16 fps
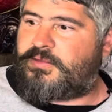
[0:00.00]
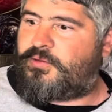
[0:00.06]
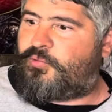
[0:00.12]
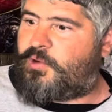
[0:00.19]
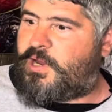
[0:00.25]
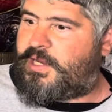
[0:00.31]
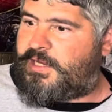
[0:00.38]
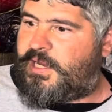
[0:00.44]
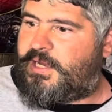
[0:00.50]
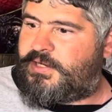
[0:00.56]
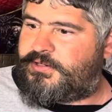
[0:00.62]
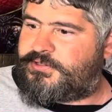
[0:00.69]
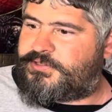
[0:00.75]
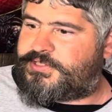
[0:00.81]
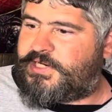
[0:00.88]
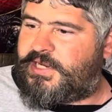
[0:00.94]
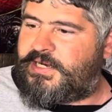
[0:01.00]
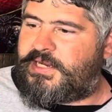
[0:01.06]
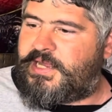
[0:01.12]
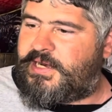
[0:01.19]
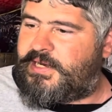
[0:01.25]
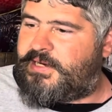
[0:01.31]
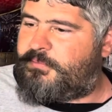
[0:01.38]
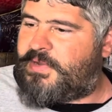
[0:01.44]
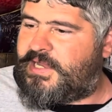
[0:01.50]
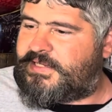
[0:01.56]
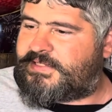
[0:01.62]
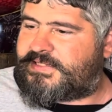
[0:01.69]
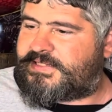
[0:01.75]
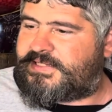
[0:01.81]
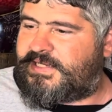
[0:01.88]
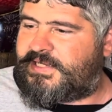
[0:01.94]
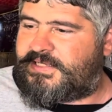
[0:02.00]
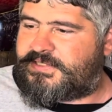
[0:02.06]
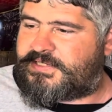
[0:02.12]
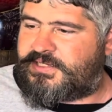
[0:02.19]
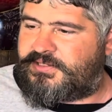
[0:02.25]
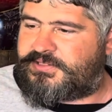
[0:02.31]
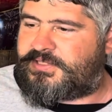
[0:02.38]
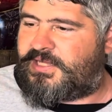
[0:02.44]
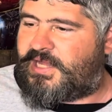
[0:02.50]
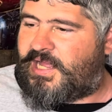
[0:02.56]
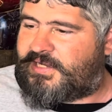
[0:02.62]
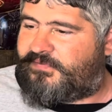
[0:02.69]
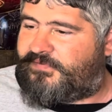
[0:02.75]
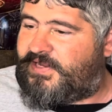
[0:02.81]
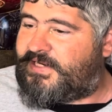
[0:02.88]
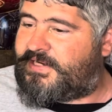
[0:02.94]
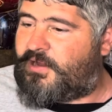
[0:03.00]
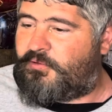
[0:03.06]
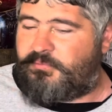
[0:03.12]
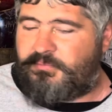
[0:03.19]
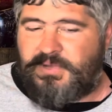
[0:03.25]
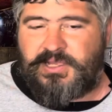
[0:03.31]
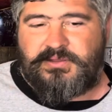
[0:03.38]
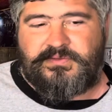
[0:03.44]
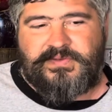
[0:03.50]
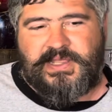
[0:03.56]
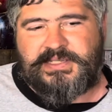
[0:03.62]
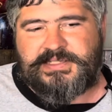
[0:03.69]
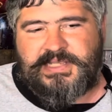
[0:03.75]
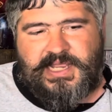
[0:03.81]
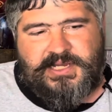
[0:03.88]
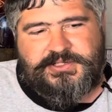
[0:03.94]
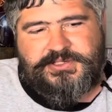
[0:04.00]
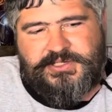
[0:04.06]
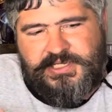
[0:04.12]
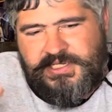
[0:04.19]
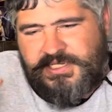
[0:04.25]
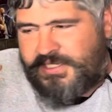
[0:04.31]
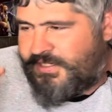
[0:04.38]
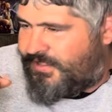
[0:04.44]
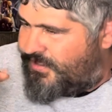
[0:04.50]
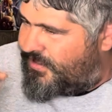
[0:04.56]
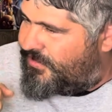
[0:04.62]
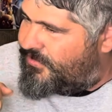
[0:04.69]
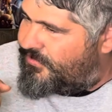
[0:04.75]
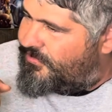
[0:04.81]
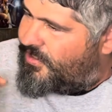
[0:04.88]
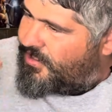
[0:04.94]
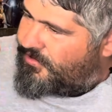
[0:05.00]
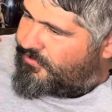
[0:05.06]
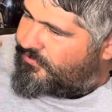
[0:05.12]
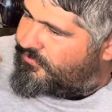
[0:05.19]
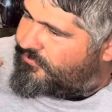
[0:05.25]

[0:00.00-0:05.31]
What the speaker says: The way I understand it, and it makes sense, because like if he don't move, he's actually getting to,